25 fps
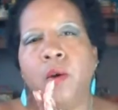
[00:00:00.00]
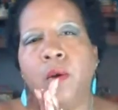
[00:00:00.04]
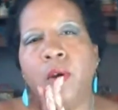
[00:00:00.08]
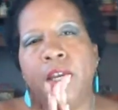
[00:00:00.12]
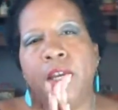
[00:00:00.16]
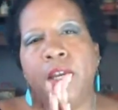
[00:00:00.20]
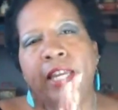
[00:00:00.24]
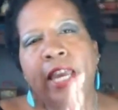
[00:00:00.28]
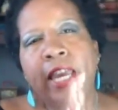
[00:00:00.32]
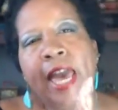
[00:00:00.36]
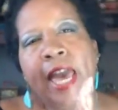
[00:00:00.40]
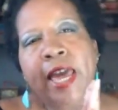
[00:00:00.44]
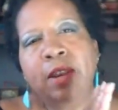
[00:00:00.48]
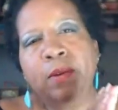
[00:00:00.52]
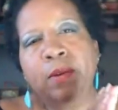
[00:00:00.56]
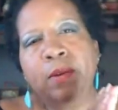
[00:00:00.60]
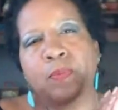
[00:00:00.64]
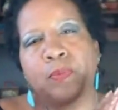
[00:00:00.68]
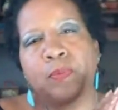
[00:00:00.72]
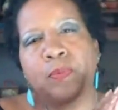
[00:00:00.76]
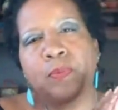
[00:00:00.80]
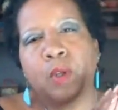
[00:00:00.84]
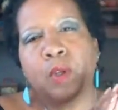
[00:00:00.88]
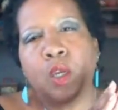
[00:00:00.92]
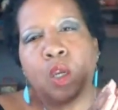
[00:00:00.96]
again,
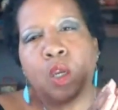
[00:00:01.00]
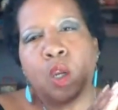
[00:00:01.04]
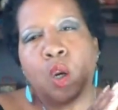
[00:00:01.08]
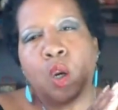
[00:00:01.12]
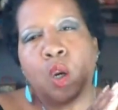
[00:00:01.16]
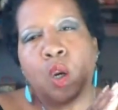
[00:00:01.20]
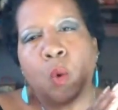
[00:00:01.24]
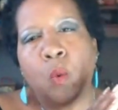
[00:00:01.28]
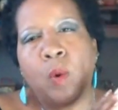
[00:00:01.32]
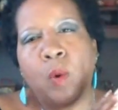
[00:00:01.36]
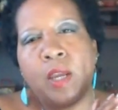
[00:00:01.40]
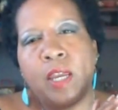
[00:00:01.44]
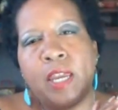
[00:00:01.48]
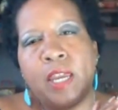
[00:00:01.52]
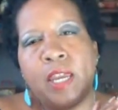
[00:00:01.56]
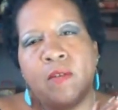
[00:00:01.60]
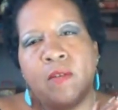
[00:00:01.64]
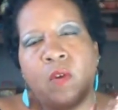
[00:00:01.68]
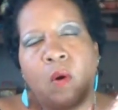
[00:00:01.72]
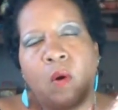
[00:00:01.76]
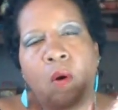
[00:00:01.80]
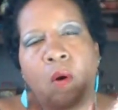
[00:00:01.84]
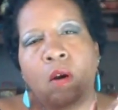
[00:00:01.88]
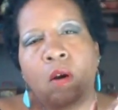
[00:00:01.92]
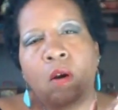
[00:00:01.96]
we have
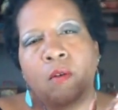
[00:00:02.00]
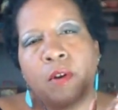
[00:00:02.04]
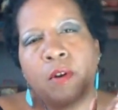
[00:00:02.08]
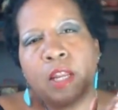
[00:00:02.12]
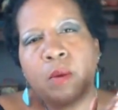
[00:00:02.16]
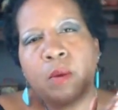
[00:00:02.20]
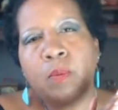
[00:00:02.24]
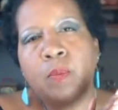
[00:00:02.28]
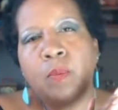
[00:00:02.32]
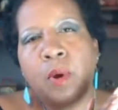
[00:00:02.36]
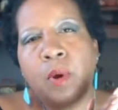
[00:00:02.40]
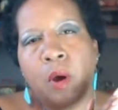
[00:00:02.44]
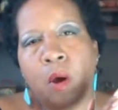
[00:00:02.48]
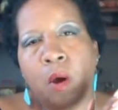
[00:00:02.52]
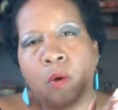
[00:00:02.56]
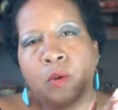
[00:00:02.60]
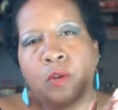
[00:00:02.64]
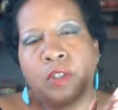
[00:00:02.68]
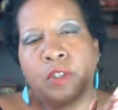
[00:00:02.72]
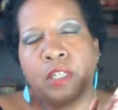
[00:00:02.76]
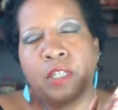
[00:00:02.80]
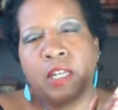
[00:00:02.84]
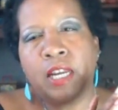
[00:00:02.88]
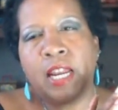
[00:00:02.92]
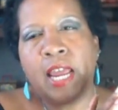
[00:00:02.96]
already
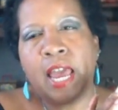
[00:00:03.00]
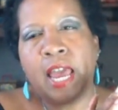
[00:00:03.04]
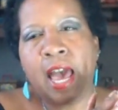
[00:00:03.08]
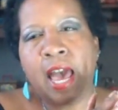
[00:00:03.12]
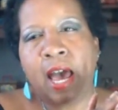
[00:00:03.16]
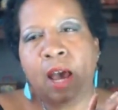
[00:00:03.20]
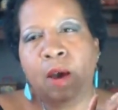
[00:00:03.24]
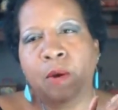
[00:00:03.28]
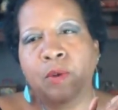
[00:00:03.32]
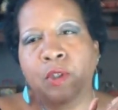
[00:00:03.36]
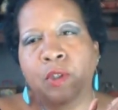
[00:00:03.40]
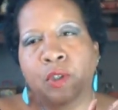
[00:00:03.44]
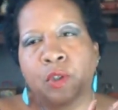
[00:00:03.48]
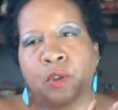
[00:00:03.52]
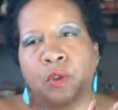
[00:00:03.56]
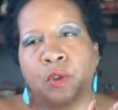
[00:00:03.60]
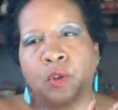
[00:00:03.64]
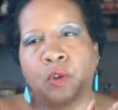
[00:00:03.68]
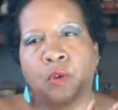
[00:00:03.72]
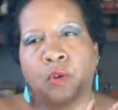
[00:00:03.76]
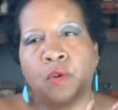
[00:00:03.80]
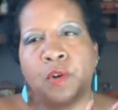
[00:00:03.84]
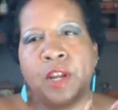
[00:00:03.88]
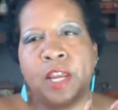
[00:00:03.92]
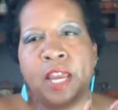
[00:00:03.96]
posted how to
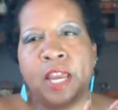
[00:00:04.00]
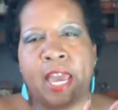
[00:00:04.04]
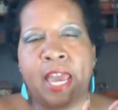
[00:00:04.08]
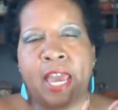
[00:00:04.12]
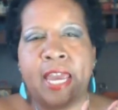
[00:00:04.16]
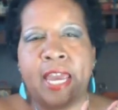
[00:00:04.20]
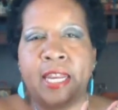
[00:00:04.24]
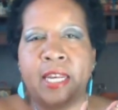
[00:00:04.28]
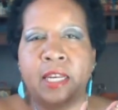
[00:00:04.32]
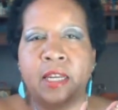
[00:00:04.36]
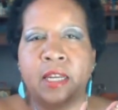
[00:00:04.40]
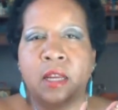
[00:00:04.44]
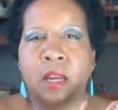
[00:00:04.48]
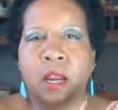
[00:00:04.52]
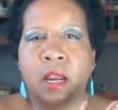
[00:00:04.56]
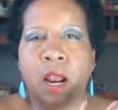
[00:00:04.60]
create